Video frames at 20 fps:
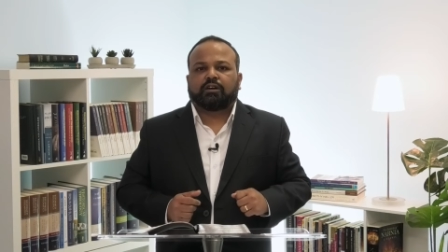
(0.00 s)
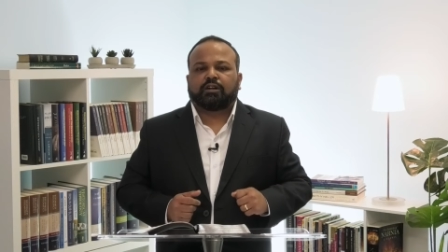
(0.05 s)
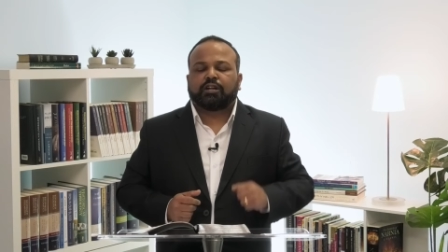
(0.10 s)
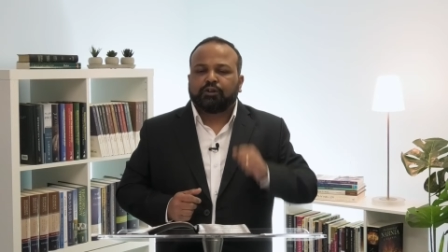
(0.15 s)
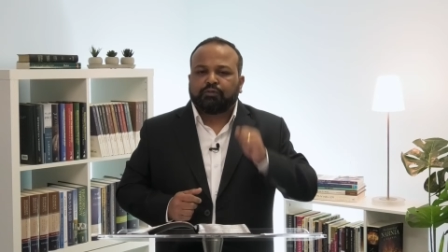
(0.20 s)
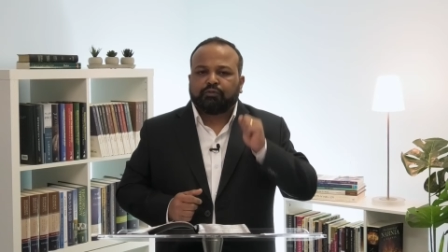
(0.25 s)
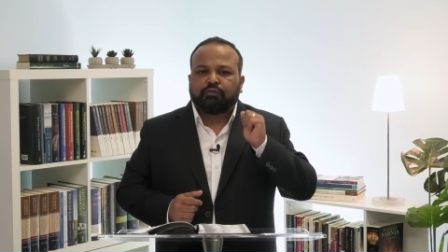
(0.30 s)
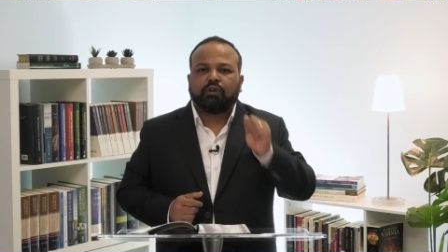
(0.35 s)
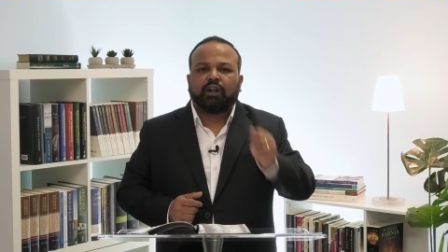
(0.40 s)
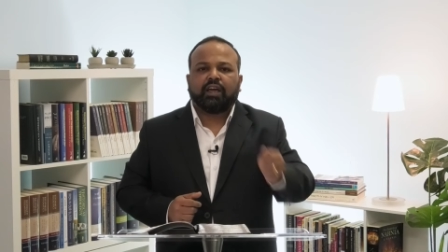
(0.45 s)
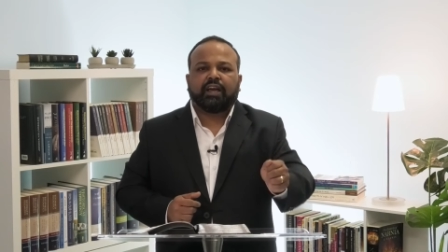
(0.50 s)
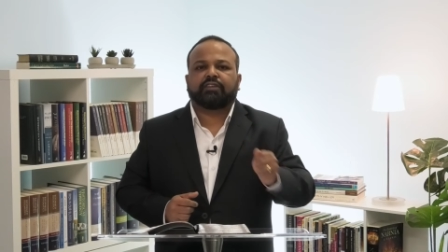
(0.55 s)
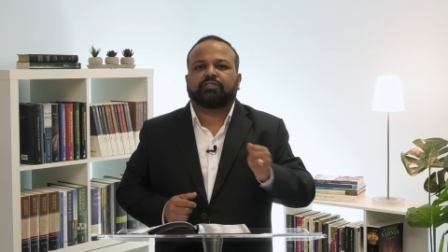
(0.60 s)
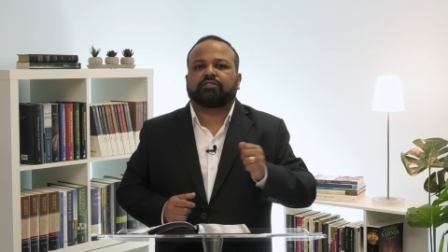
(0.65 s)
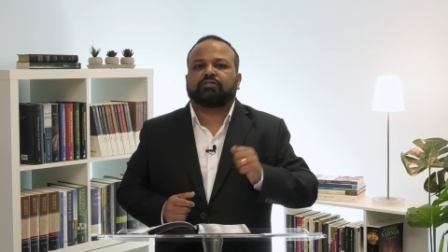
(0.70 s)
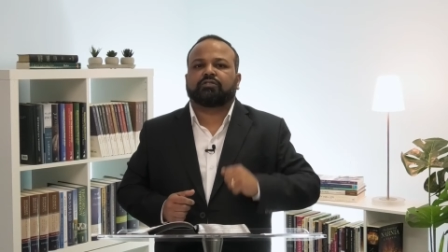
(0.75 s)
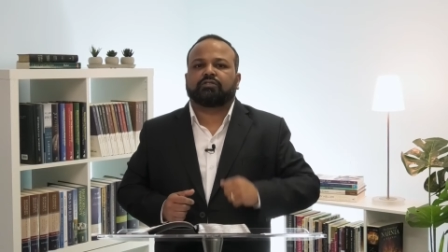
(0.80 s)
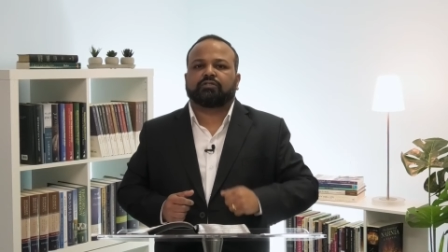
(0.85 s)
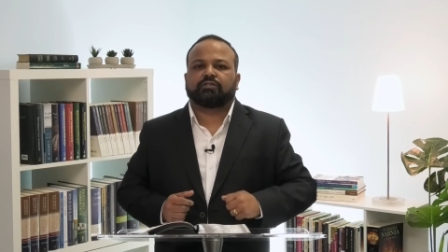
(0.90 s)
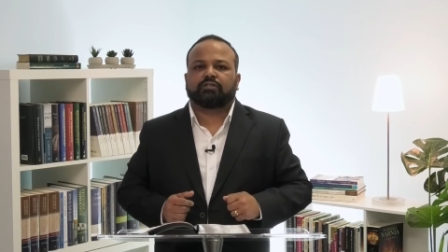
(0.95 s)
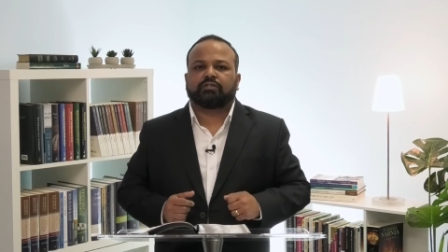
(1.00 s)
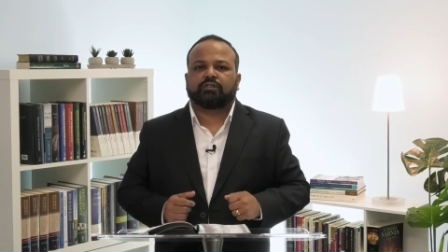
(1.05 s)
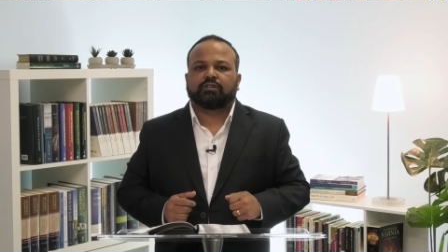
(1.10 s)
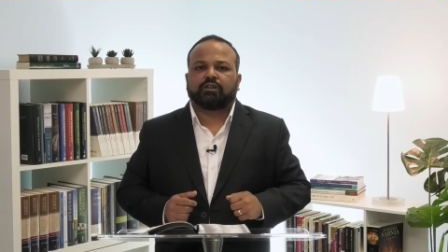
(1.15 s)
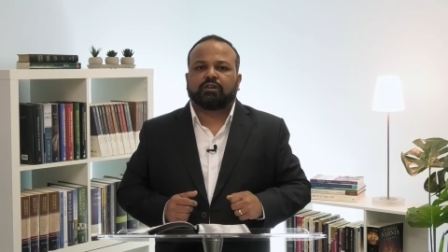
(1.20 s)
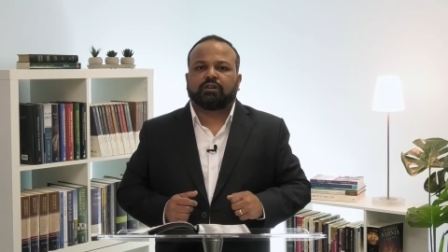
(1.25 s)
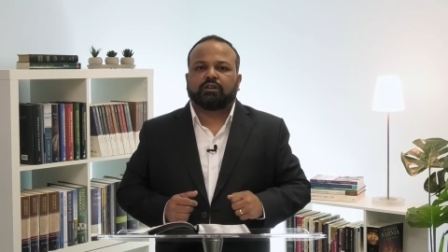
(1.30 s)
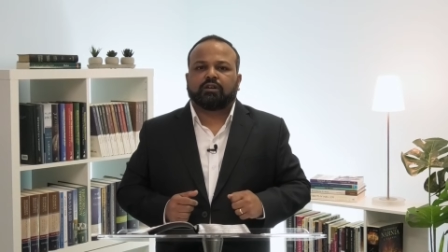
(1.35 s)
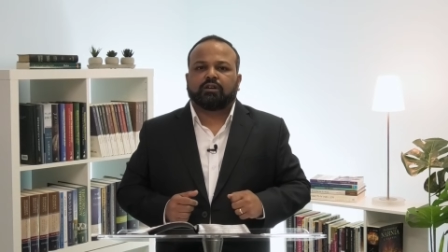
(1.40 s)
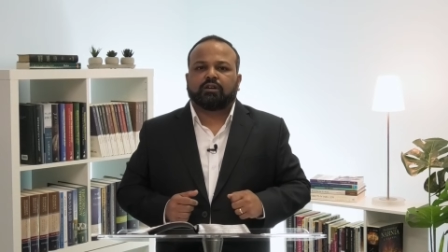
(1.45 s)
reflects
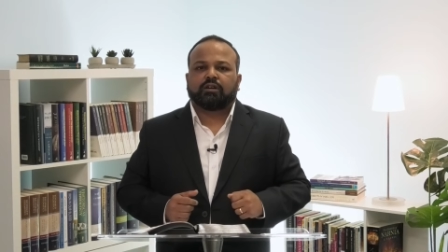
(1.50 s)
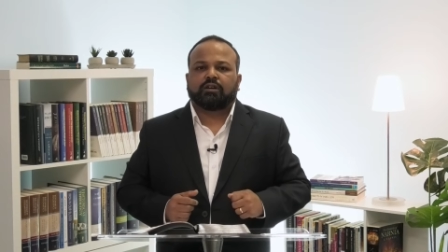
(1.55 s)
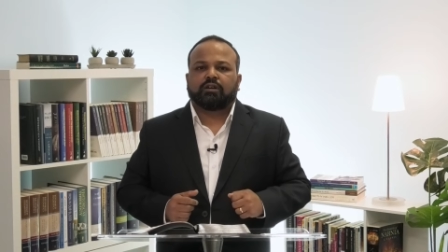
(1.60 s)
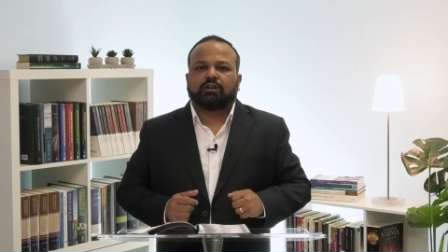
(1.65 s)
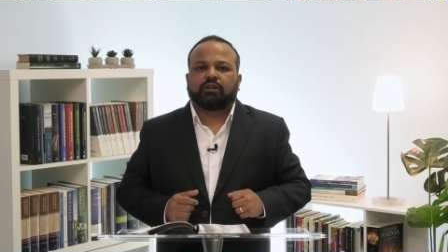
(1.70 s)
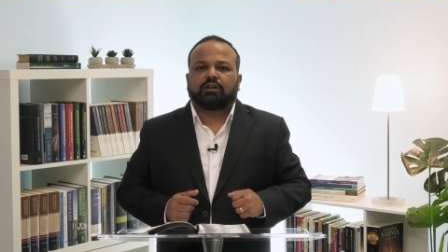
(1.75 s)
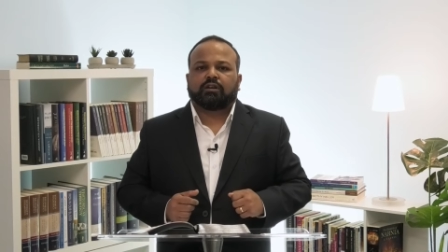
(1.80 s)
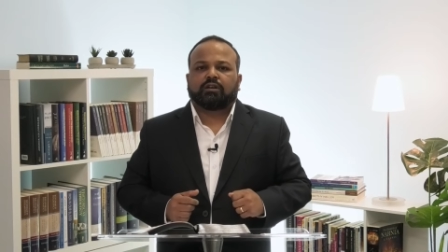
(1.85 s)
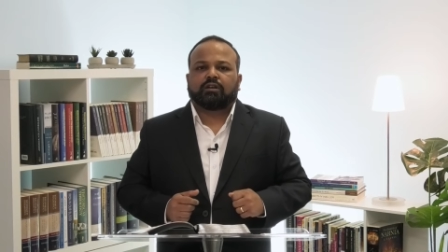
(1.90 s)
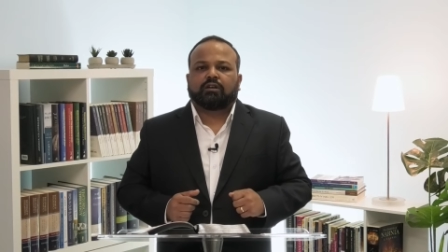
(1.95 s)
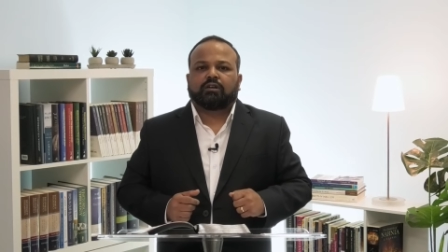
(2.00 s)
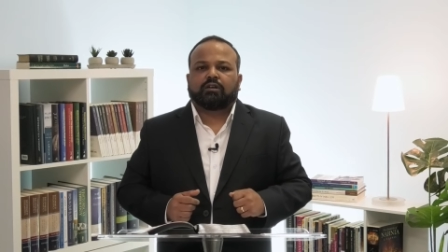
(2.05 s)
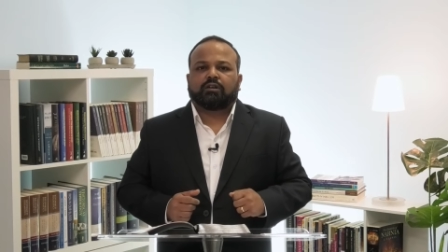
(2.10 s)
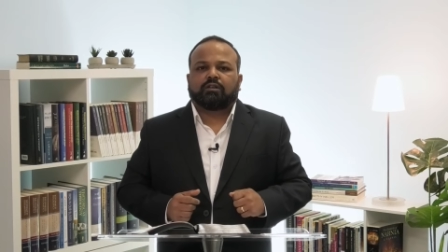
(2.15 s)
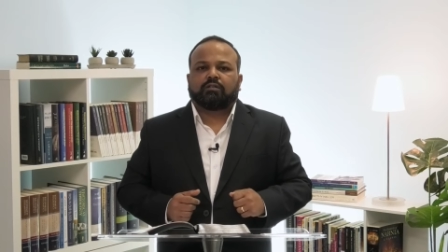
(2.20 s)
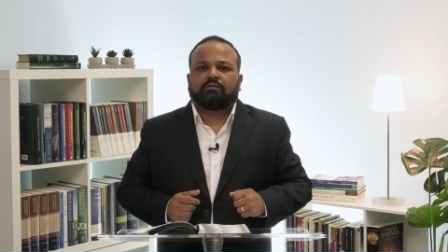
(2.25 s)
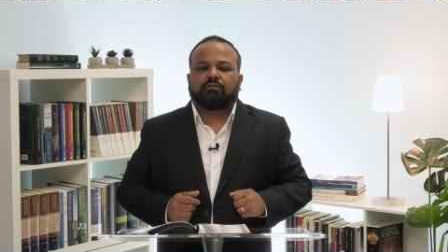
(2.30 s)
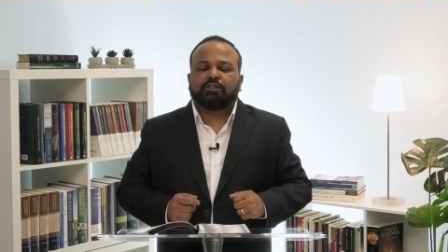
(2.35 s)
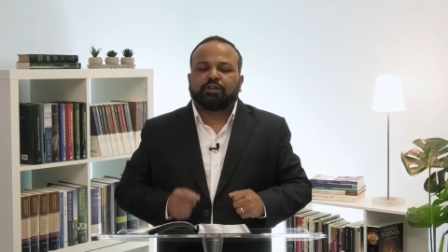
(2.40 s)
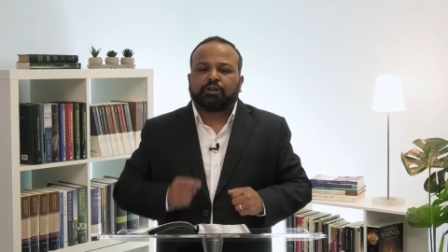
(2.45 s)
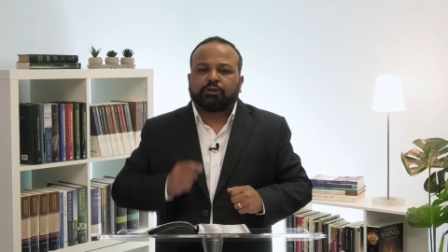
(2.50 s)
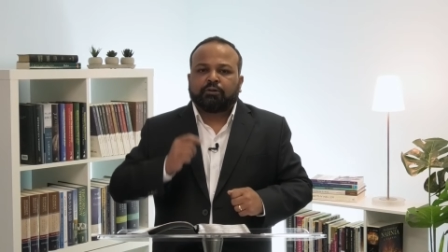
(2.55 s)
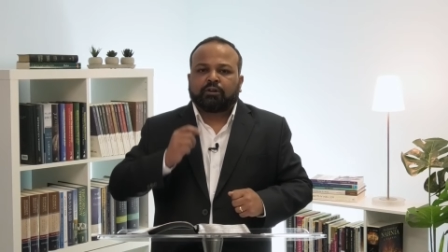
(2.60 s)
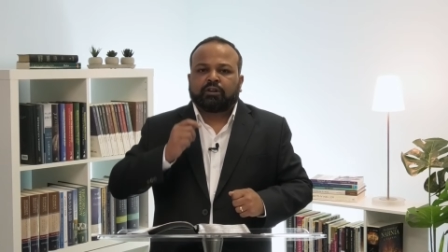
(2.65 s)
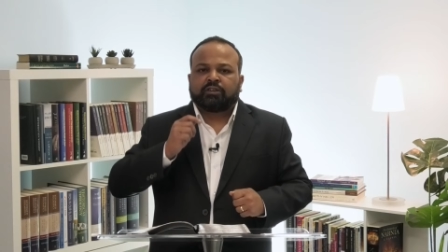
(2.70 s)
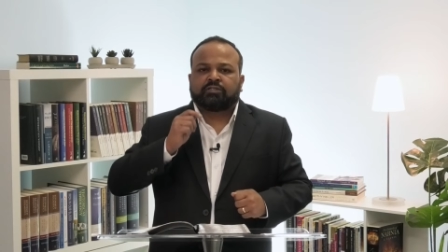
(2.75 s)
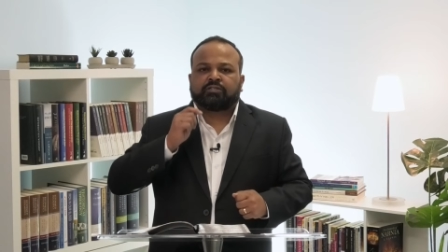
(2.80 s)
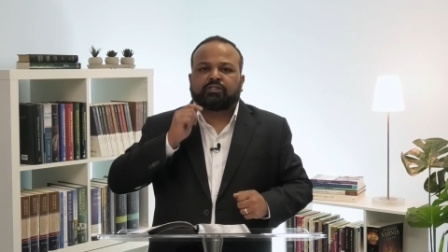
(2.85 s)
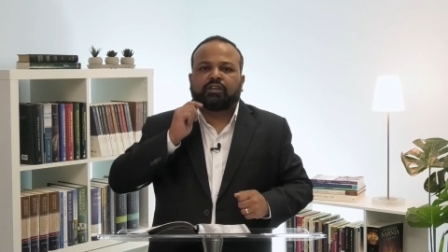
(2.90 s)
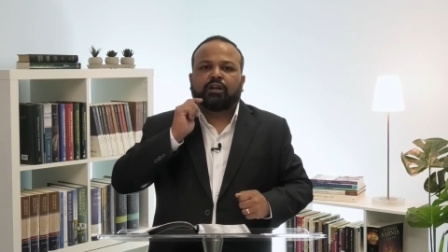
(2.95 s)
whether you're
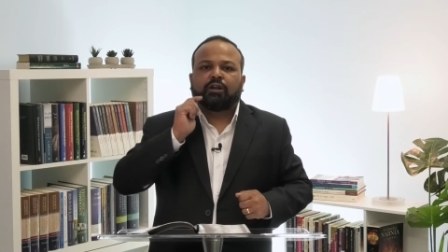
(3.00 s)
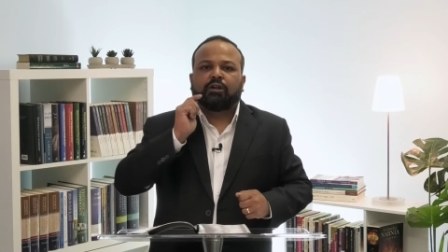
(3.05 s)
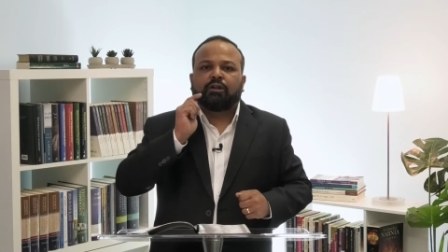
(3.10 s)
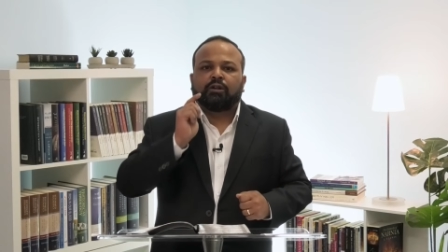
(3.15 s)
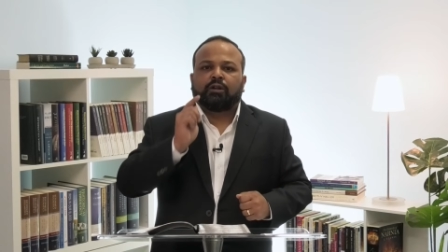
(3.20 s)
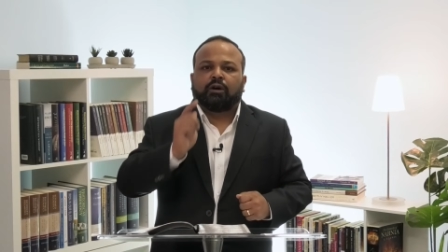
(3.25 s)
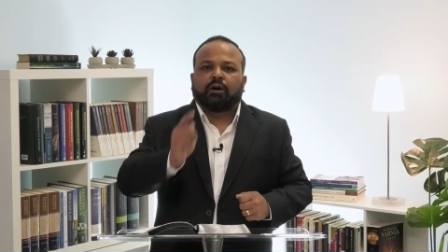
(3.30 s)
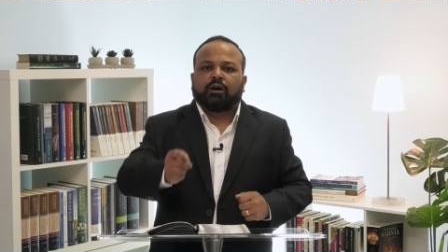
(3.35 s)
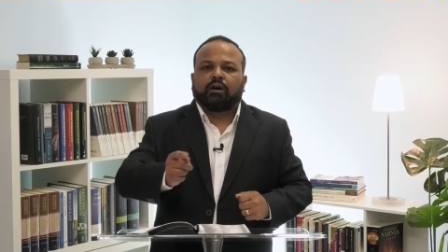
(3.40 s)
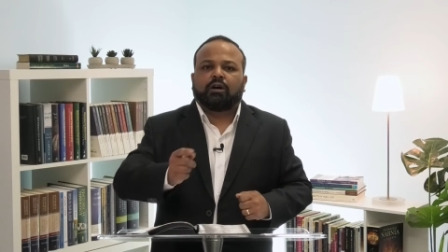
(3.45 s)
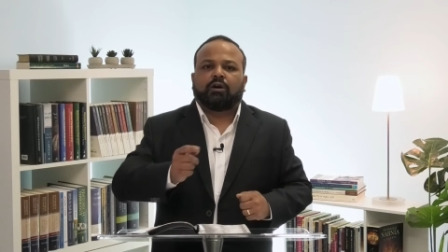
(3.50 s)
a son